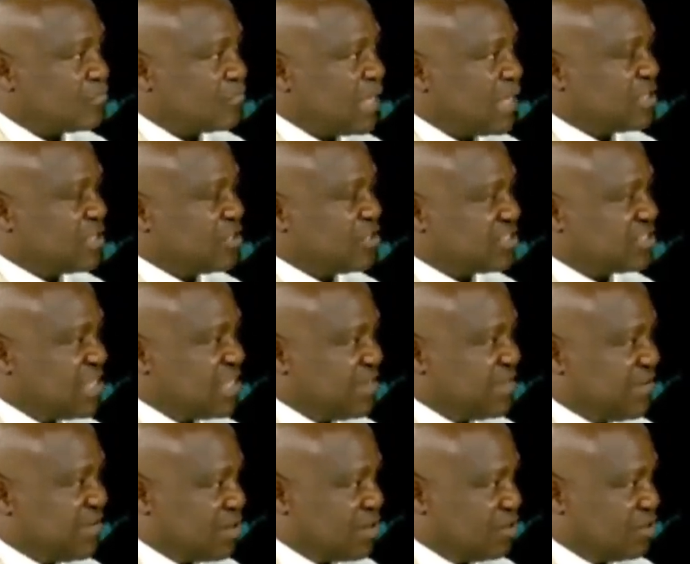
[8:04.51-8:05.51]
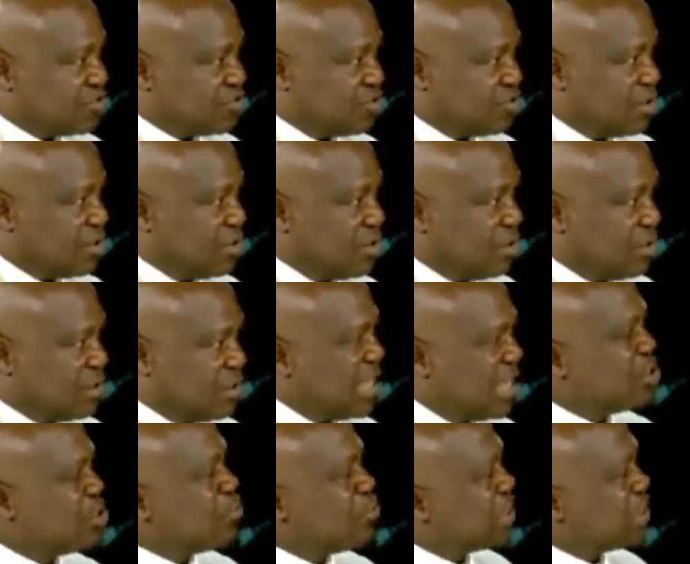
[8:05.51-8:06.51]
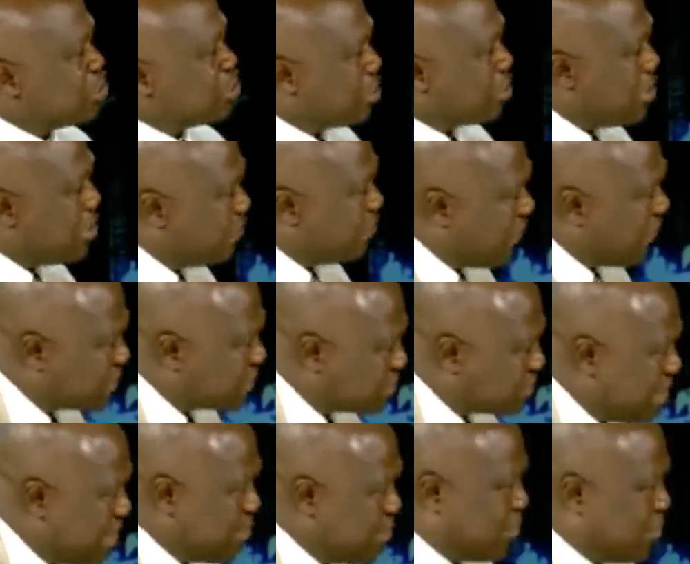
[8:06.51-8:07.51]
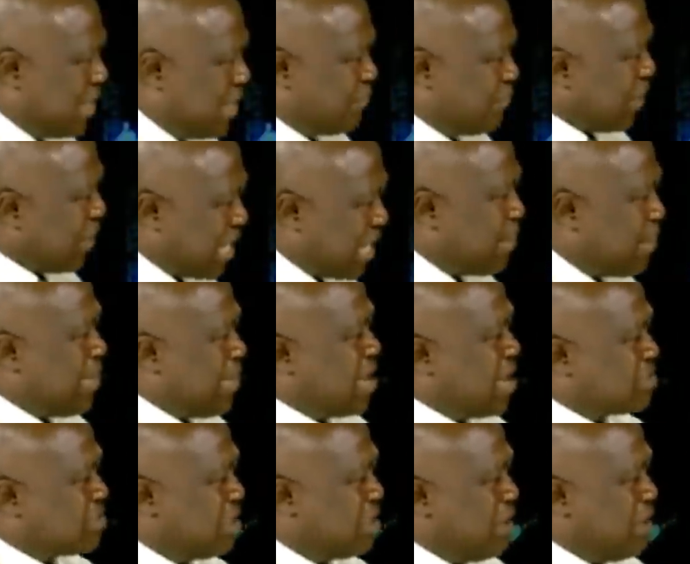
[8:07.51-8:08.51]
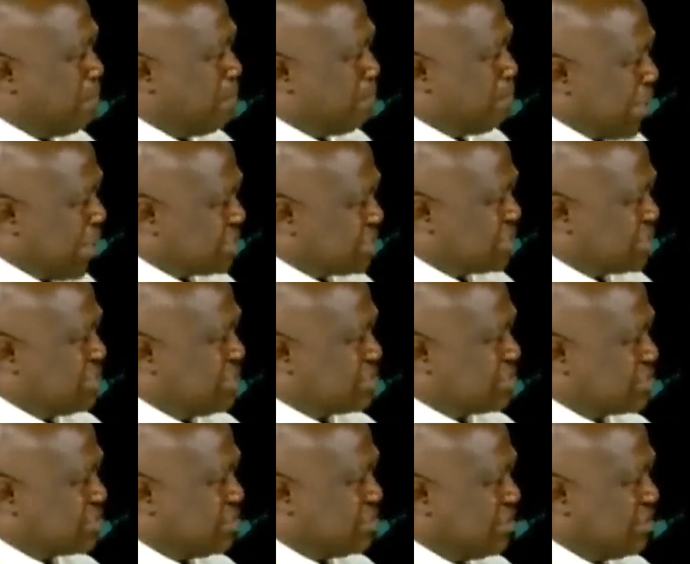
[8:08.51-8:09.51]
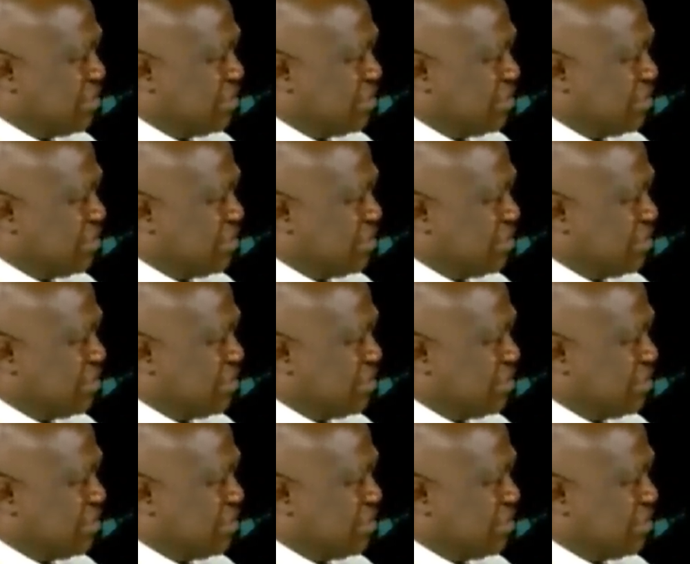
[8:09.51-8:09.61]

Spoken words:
let us save the country. Nigeria should come first, my brother. Forget about persons.